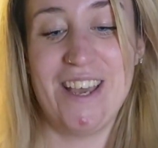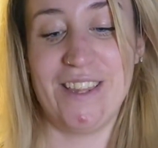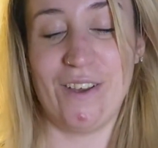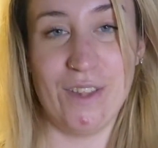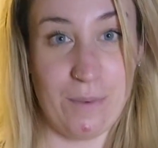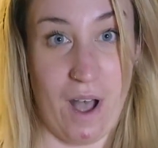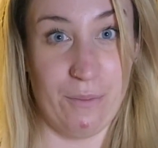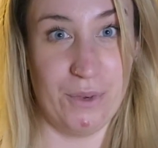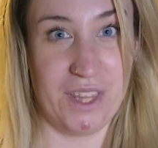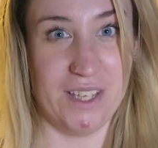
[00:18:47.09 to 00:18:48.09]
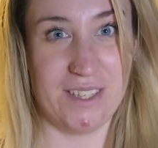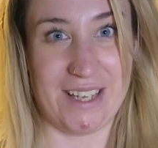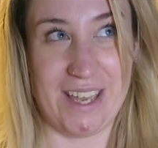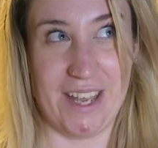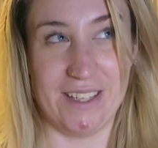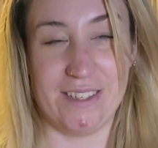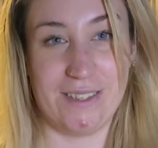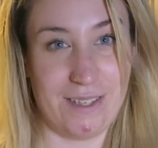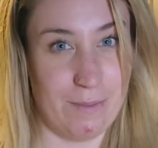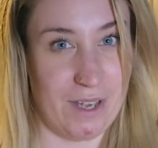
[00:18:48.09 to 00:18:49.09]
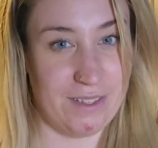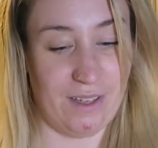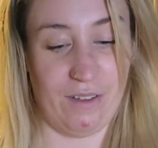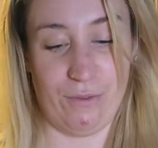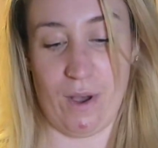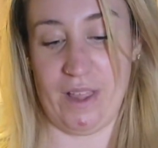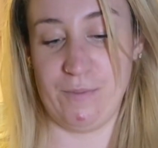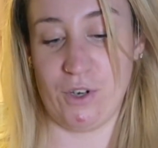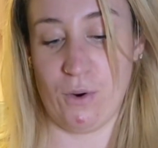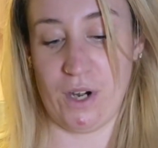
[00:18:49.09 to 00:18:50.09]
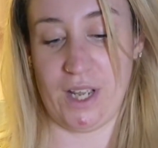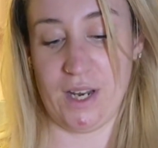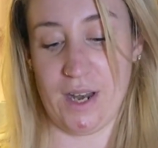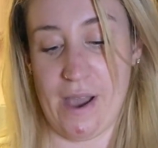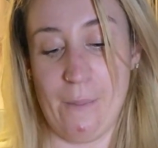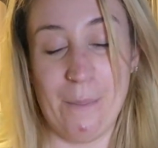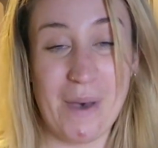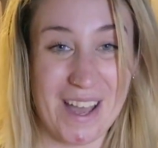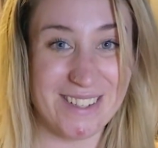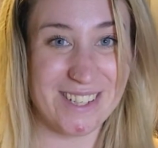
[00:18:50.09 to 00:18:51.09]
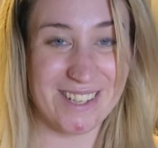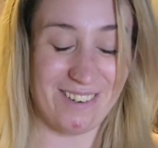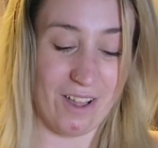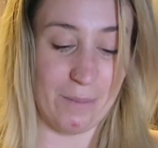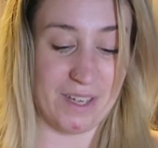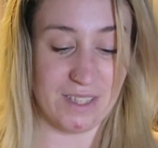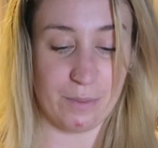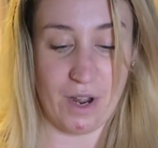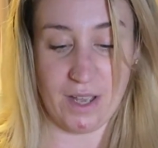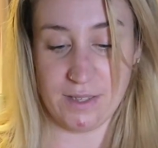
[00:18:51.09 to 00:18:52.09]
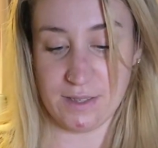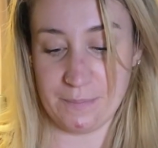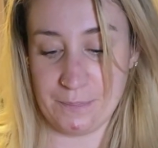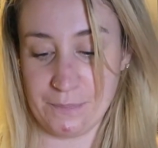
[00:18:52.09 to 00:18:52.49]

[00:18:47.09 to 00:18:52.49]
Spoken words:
The only problem with this is I can't see myself while I'm recording it now, but it'll all be a surprise.